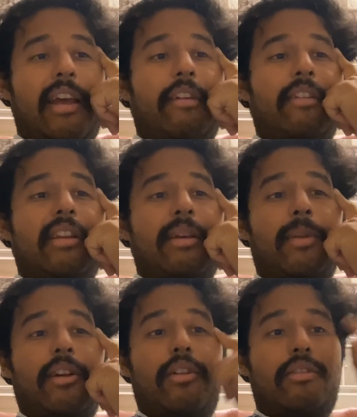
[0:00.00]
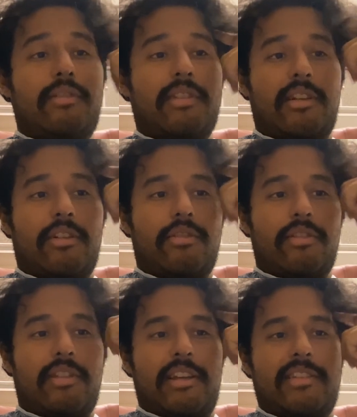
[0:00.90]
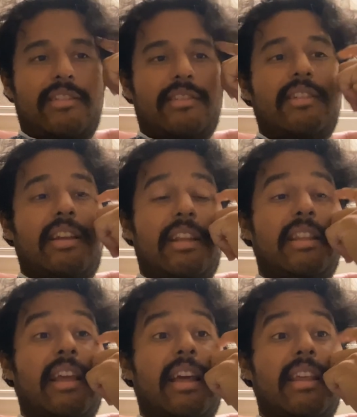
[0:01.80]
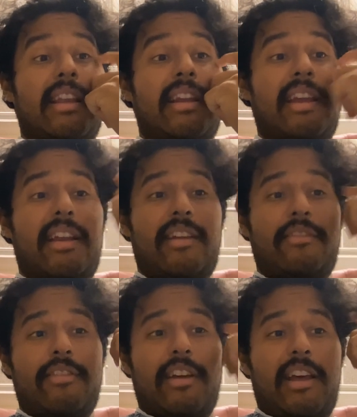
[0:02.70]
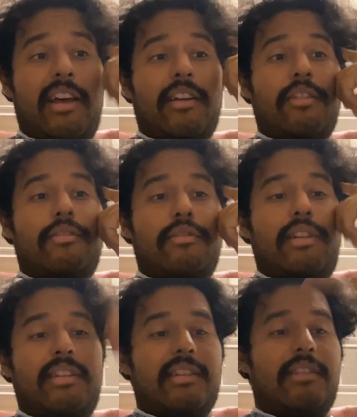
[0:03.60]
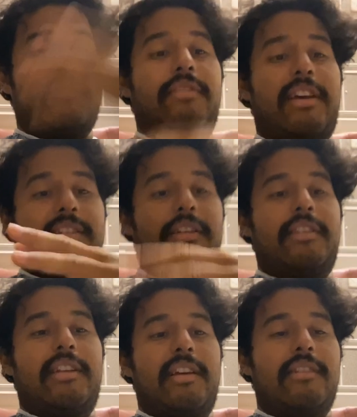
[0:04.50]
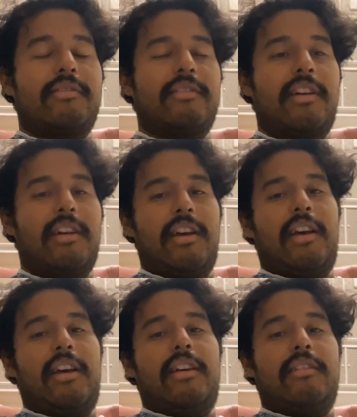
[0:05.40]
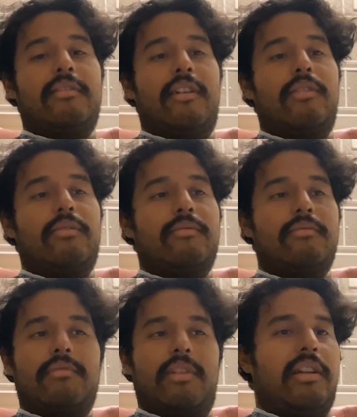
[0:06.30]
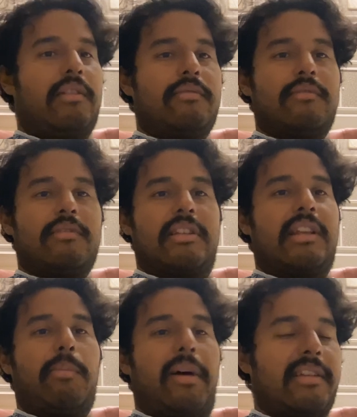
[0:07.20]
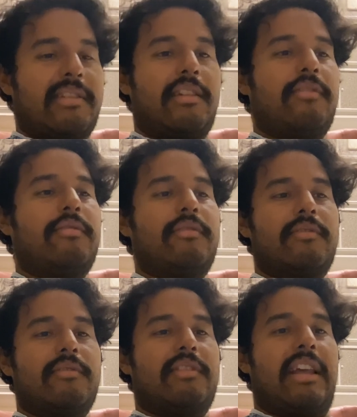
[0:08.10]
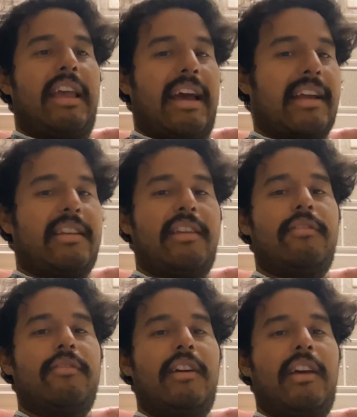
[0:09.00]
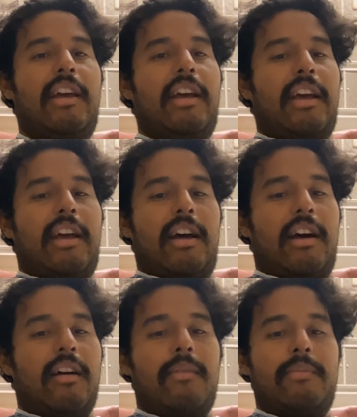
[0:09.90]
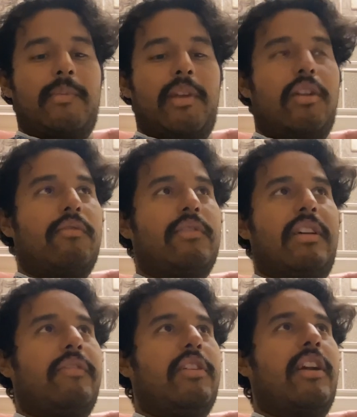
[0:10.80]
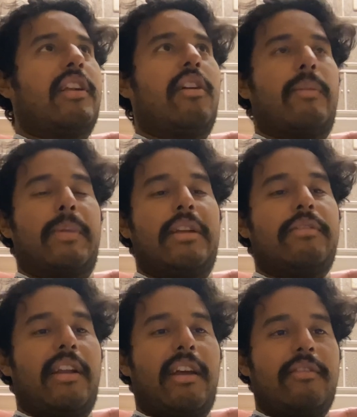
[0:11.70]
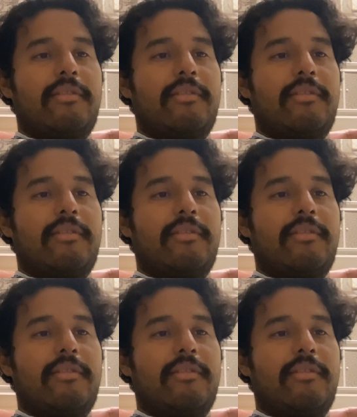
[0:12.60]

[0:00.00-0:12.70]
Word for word: Everything I'm gonna go through is gonna go through this. Anything I think negative goes through this and affects everything else. So, you know, just stay positive, stay active. Um, you know, if you're at a dark place right now,